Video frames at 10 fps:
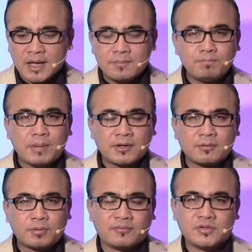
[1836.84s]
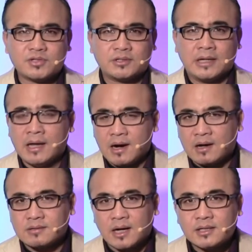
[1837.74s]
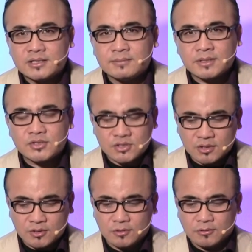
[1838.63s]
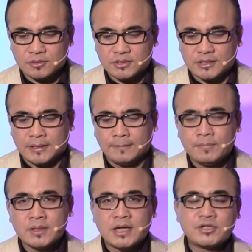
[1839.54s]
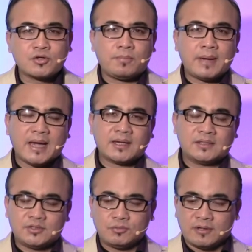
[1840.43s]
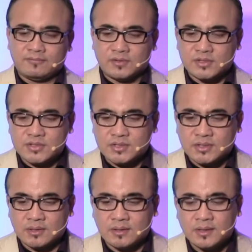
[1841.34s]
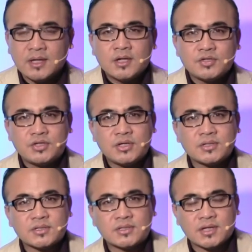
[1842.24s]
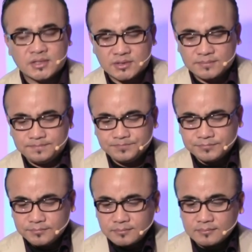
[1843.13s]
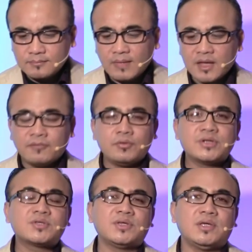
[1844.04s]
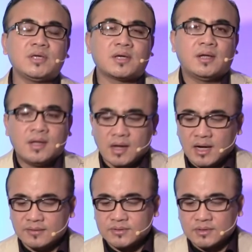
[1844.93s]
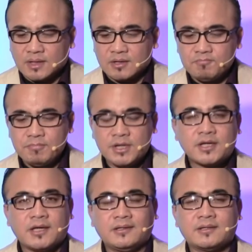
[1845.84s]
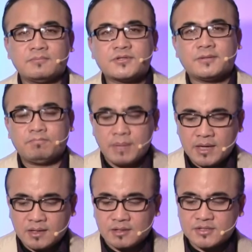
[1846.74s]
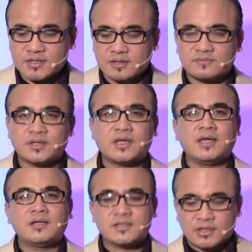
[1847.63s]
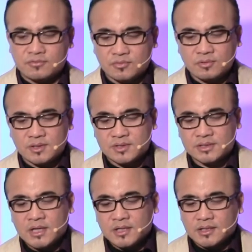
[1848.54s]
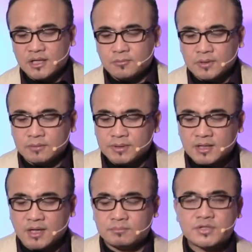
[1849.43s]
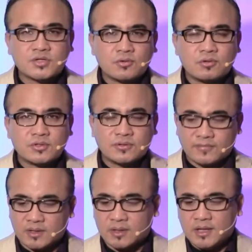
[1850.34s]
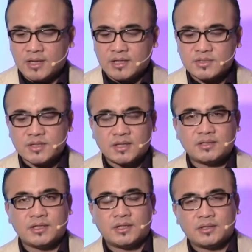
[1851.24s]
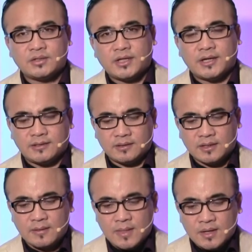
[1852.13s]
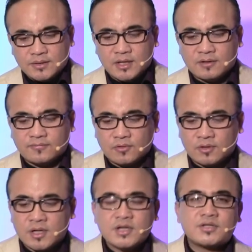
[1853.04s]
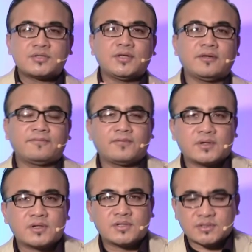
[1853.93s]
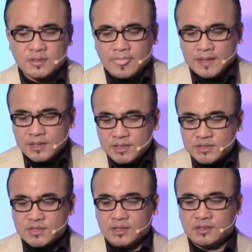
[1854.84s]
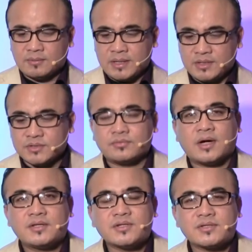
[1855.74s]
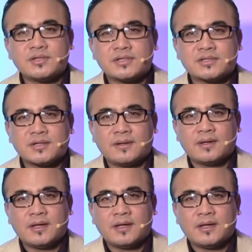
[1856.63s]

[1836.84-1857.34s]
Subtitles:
and better provision, our ultimate security. And so back to our verse here, Jesus says, if we seek after our mini kingdoms and make ourselves the kings and rulers, they will become the source of our anxiety in the end. Therefore, seek first his kingdom and his righteousness,